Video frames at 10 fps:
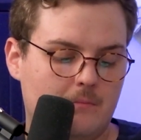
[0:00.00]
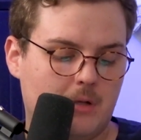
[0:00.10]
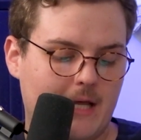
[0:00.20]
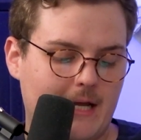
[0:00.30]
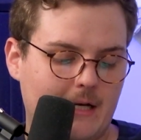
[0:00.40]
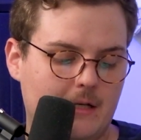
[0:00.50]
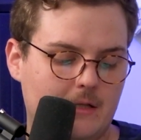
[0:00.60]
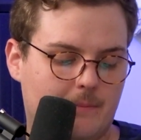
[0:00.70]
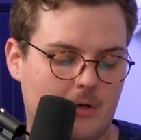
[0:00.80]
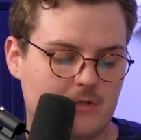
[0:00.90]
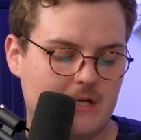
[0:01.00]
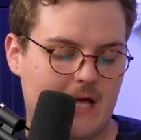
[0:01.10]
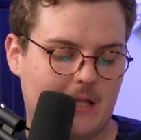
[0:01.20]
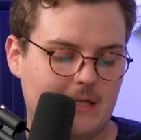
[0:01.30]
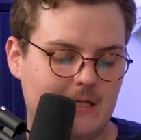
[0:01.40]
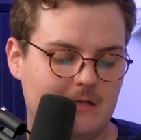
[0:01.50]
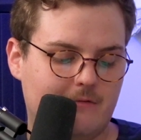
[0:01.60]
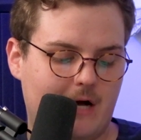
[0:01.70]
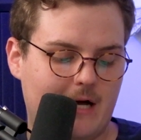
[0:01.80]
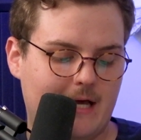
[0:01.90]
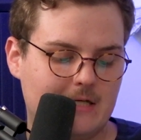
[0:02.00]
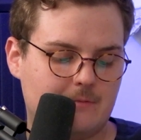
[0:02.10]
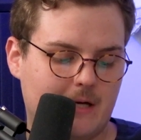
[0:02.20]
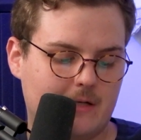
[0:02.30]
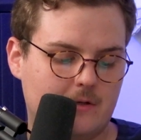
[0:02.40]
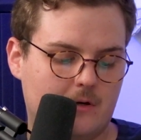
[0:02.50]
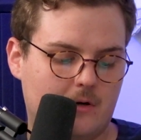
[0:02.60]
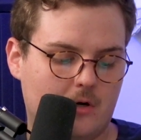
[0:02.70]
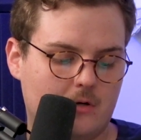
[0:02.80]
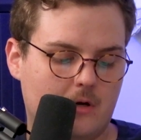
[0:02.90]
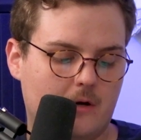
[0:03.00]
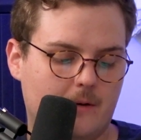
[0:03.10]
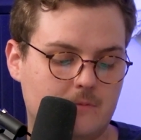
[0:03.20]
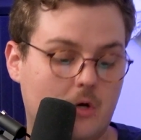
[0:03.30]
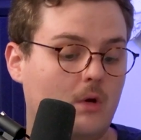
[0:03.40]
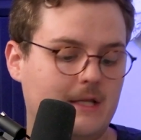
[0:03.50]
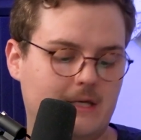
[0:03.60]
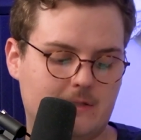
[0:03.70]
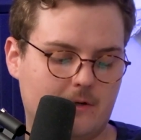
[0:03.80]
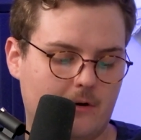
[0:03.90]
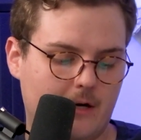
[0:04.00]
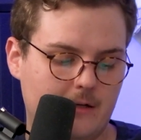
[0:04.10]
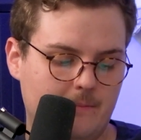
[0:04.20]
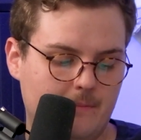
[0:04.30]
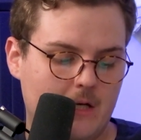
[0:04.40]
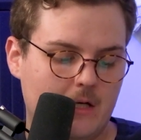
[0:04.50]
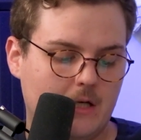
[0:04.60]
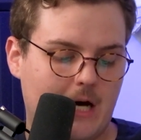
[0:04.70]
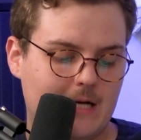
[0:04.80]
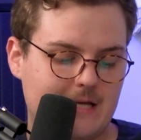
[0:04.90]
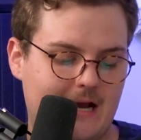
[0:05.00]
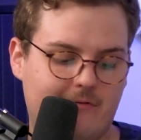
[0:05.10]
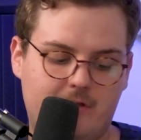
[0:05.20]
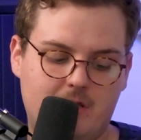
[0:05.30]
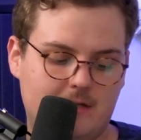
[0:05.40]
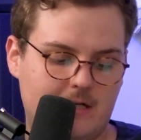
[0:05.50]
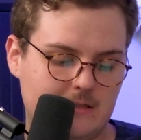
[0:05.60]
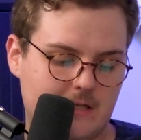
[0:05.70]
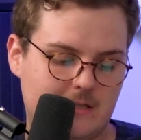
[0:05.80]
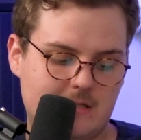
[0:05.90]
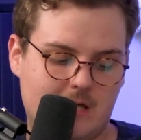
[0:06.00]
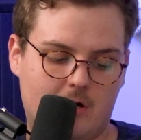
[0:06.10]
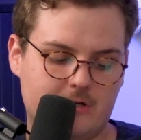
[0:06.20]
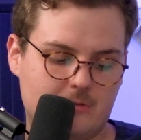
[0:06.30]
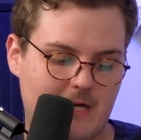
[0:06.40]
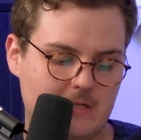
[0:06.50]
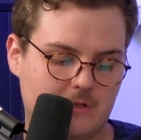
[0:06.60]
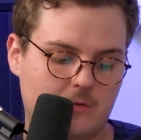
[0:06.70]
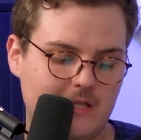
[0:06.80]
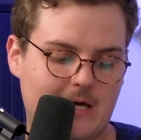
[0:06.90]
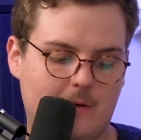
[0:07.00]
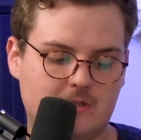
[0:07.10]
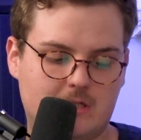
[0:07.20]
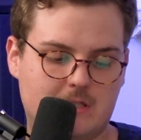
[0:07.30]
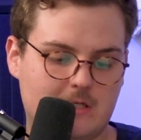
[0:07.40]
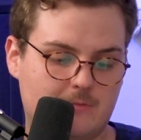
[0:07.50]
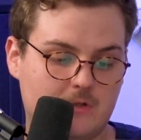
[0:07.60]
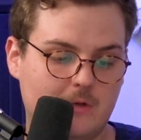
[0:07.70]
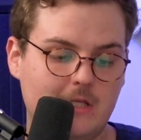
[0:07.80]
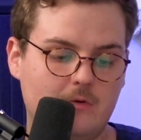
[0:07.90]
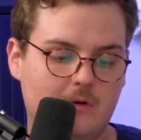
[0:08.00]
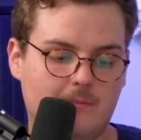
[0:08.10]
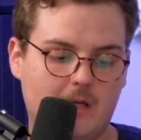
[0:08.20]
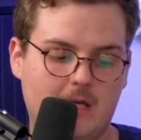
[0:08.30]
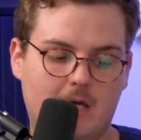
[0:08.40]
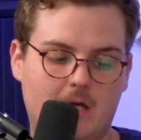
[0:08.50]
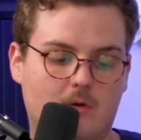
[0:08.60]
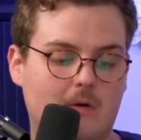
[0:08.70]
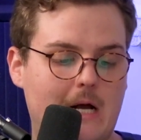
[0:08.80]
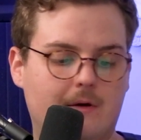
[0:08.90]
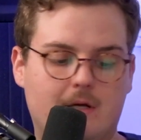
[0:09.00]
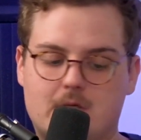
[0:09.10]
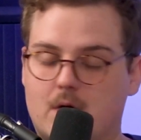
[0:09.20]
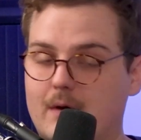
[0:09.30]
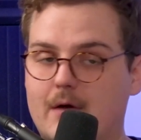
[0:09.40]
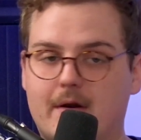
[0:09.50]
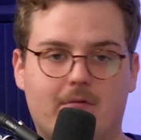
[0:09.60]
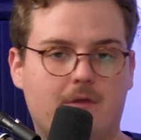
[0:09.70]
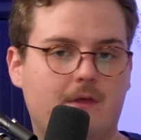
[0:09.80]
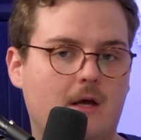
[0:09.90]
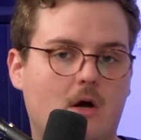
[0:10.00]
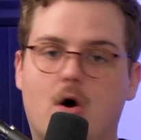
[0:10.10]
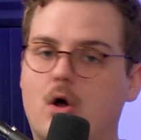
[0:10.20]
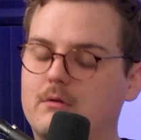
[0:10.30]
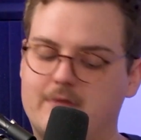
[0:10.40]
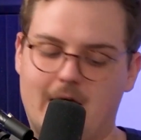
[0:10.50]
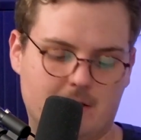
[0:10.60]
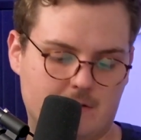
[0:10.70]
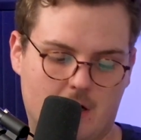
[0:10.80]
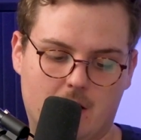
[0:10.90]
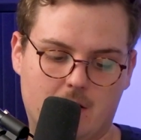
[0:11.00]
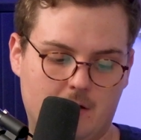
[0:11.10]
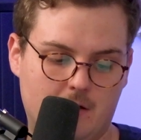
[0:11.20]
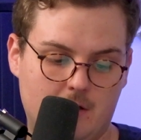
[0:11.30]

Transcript: Plane. The personality and divine aspect are uh, totally integrated. God is everything that exists and all space between that which exists between you and me and around us, around everything. All of that is God.